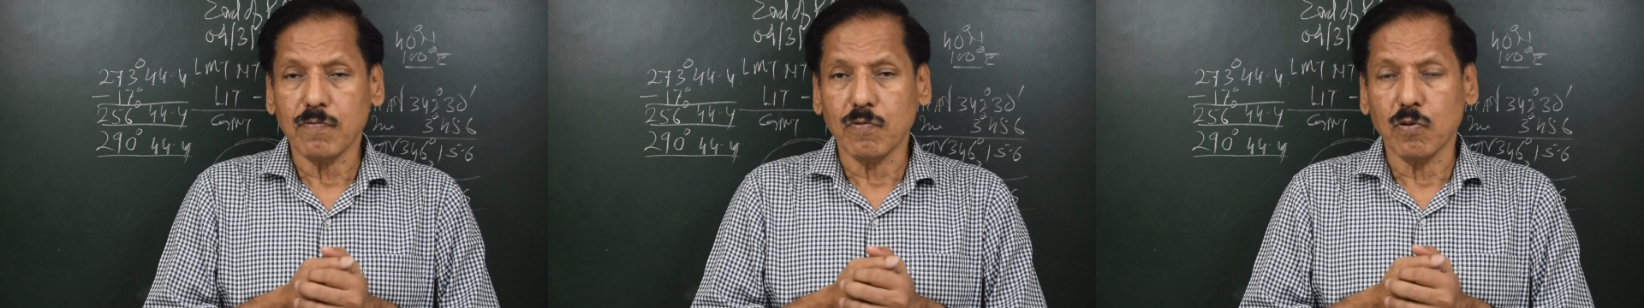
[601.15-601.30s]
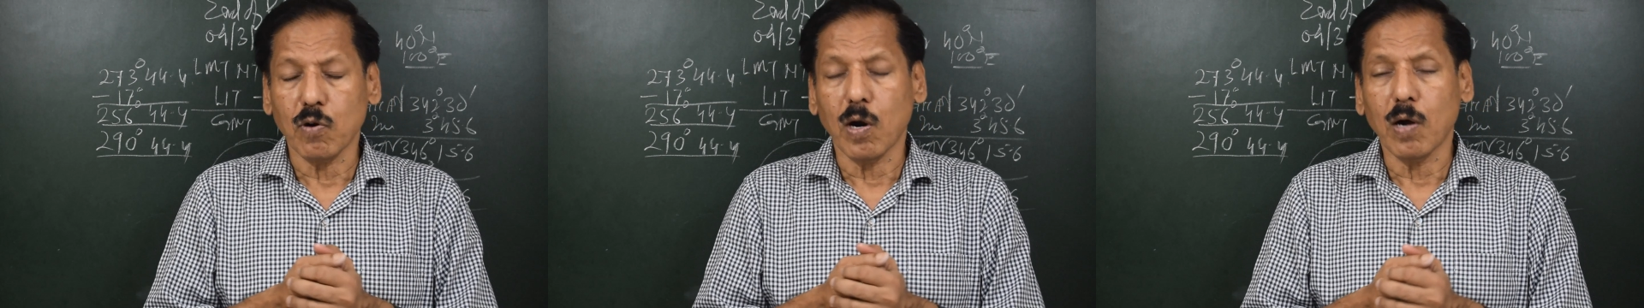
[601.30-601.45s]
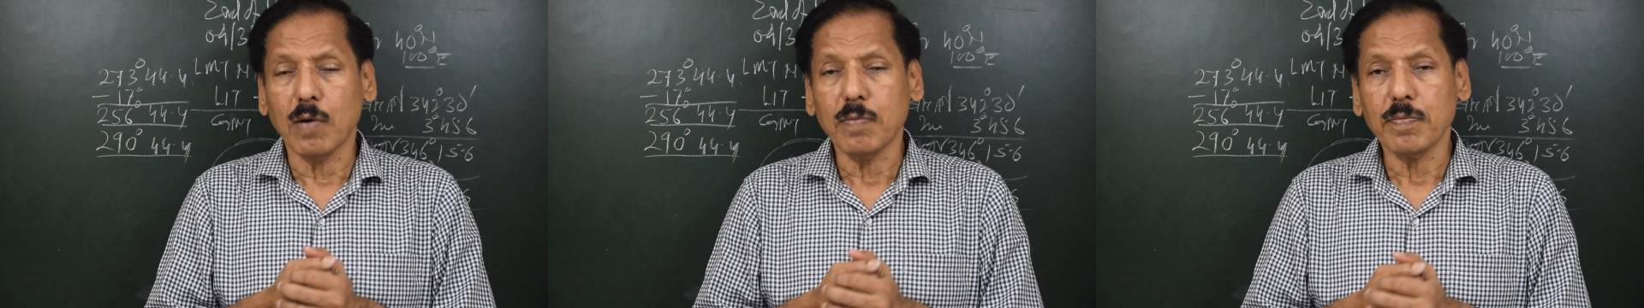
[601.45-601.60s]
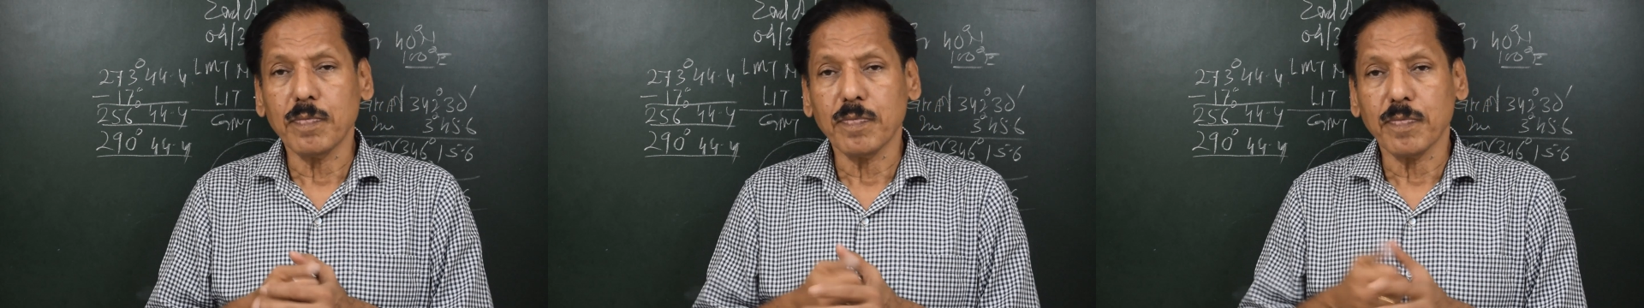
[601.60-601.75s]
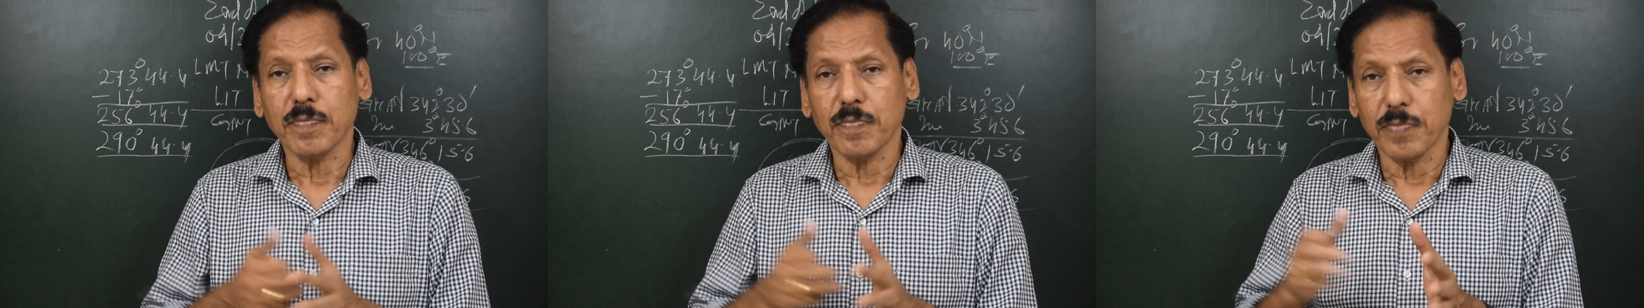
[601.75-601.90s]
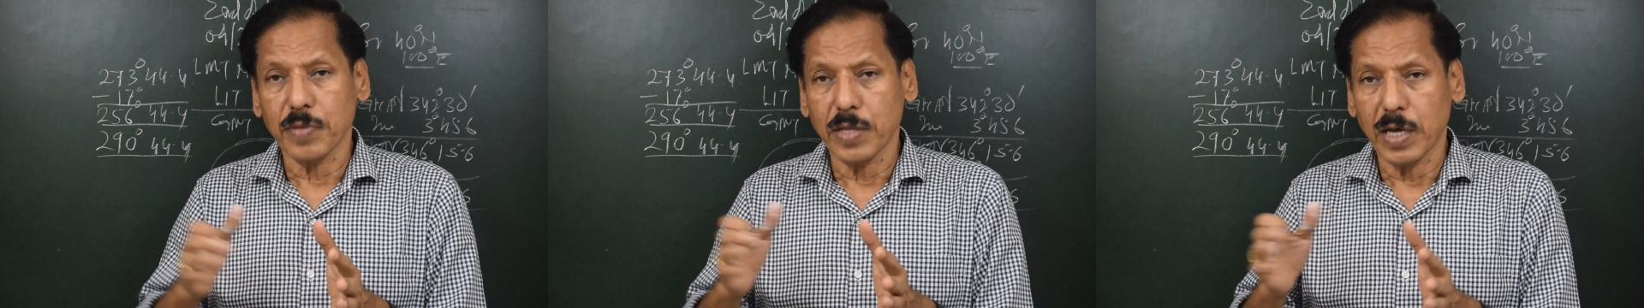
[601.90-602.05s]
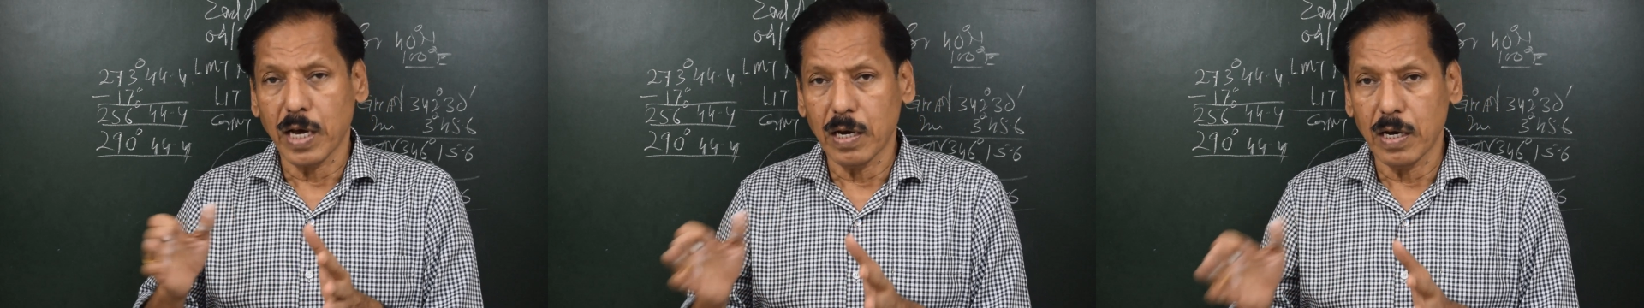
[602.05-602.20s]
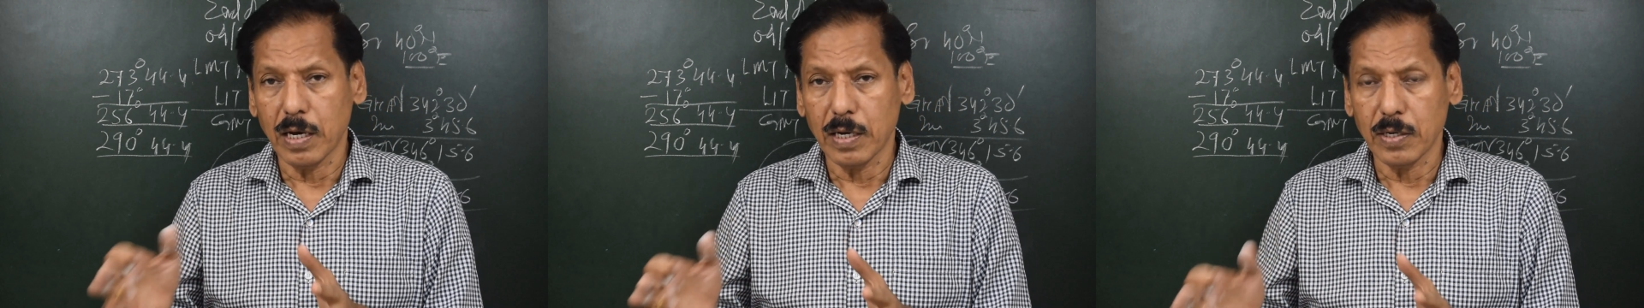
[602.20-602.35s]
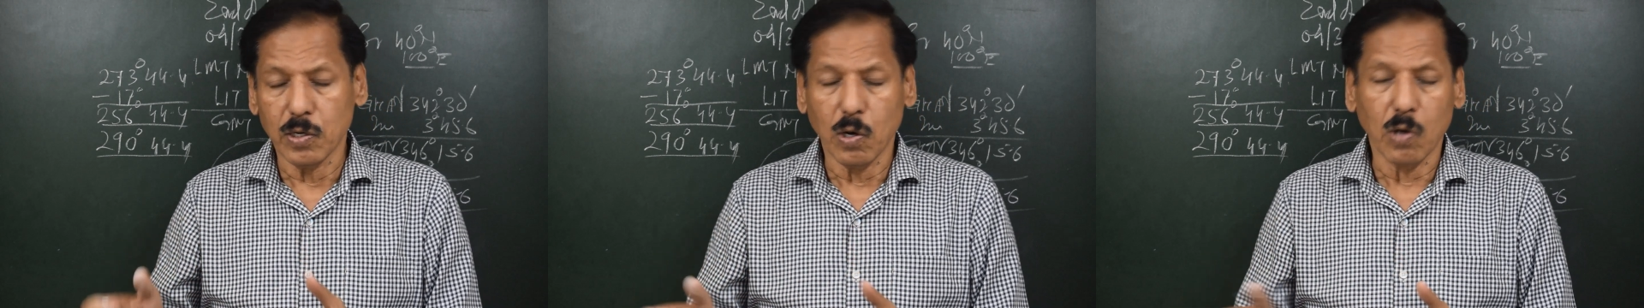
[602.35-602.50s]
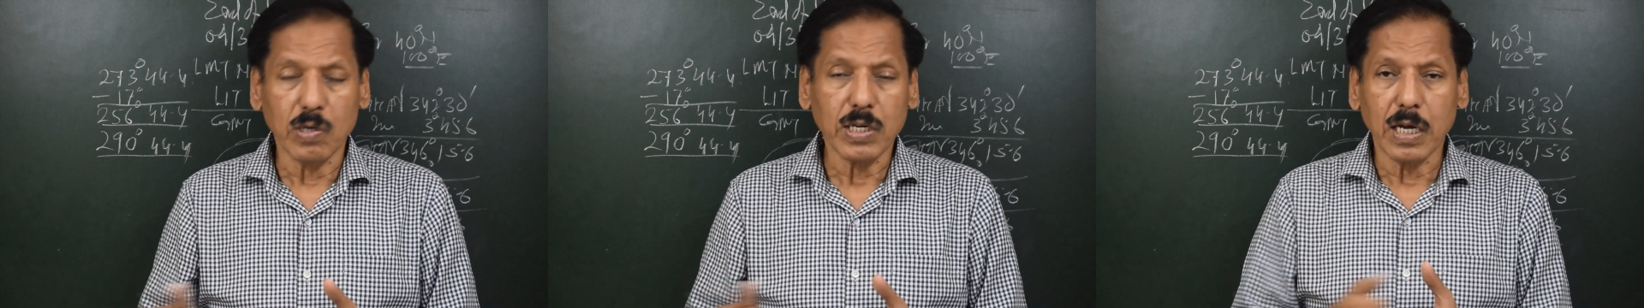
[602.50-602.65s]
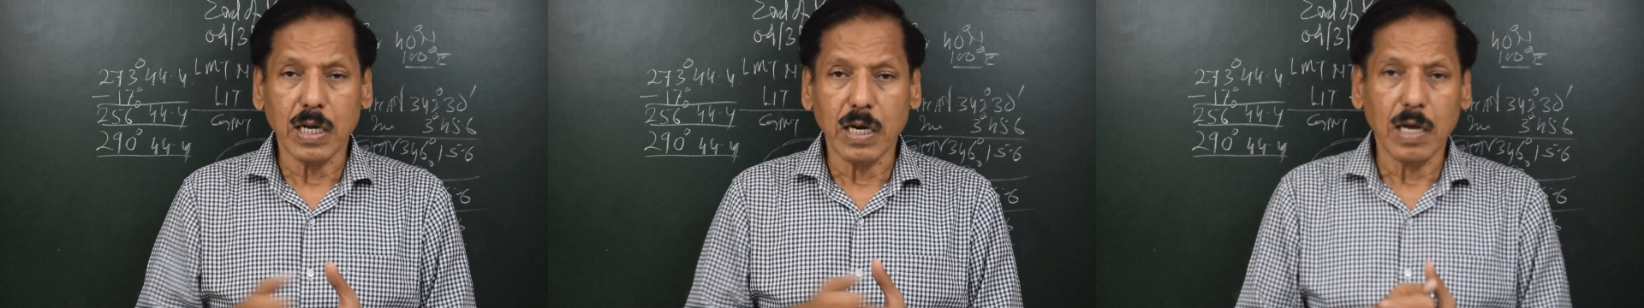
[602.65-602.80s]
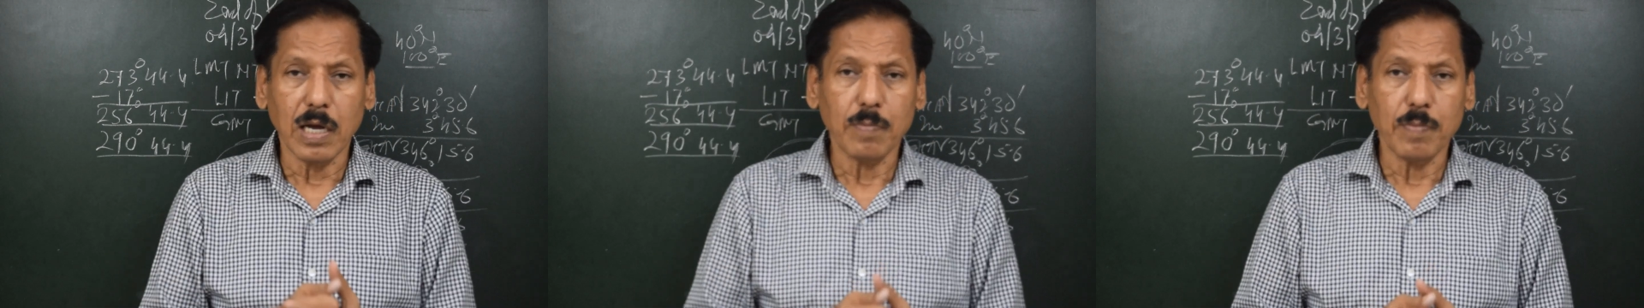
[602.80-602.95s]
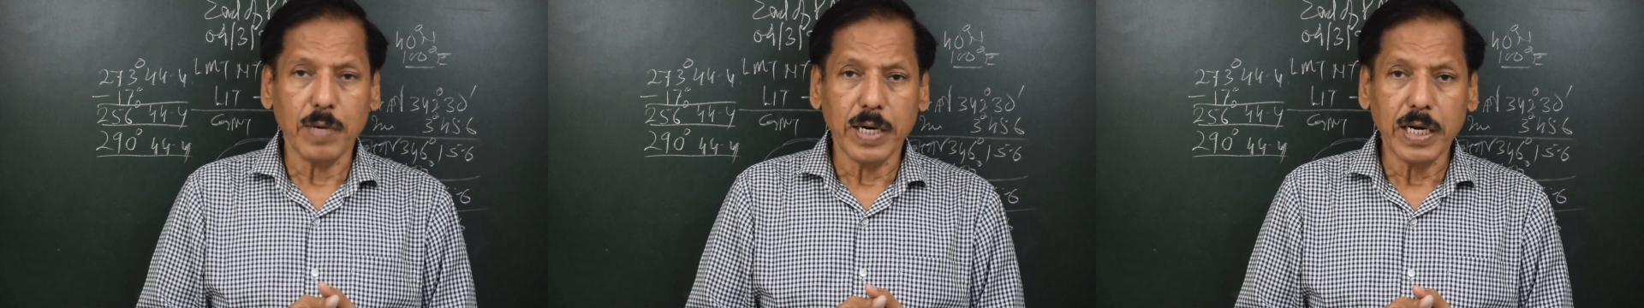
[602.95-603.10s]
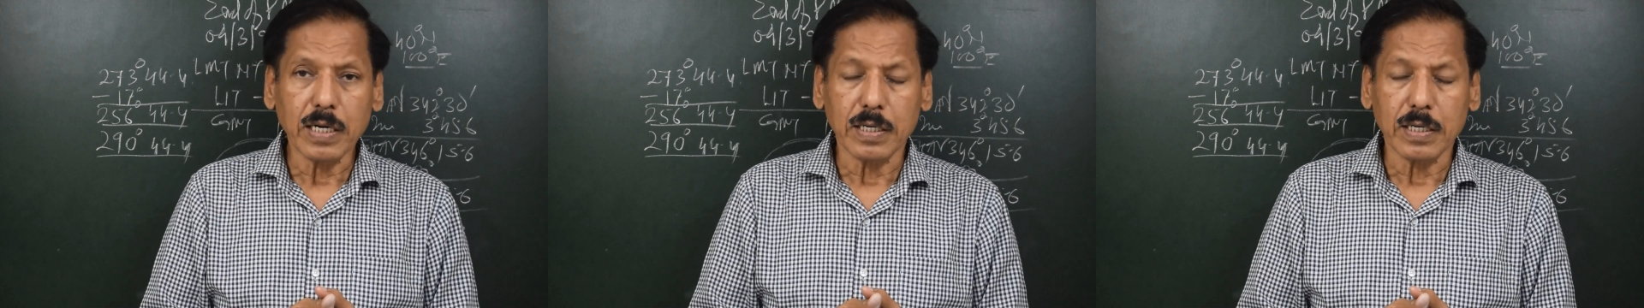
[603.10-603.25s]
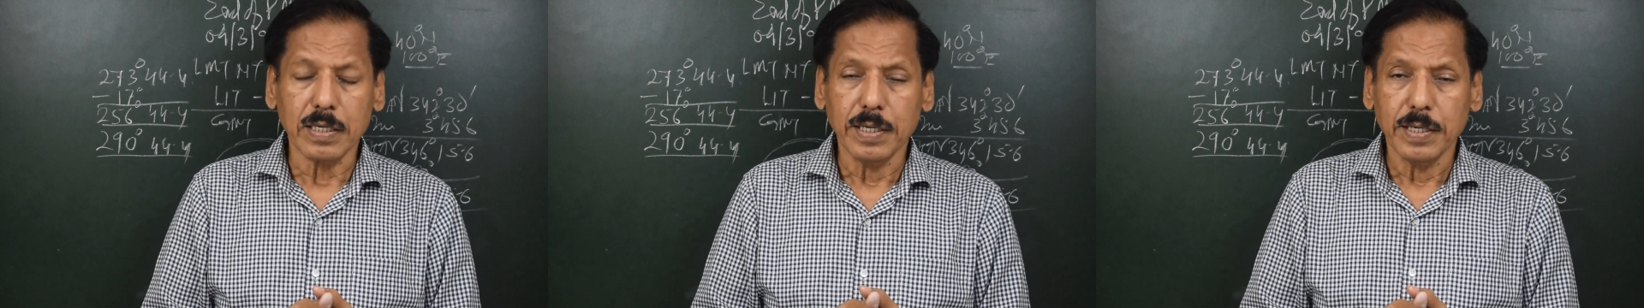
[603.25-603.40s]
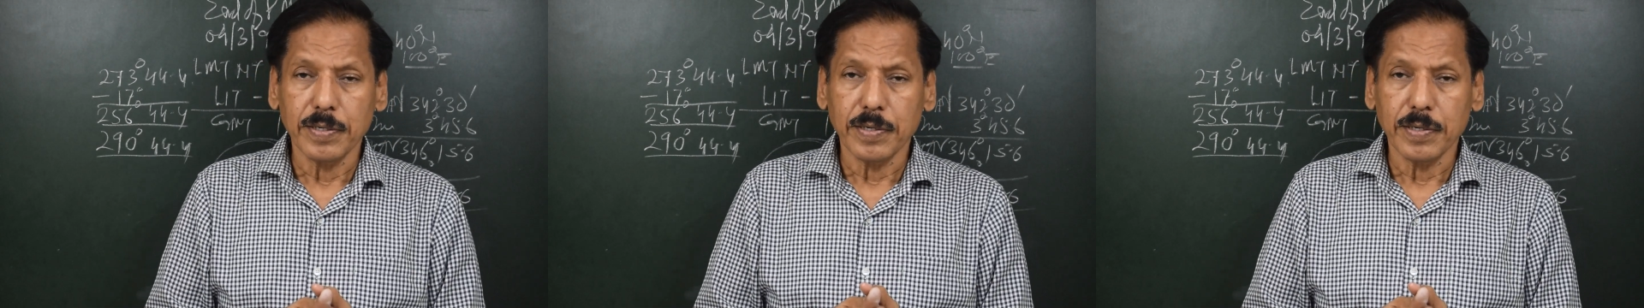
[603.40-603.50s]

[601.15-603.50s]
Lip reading: from the nautical almanac.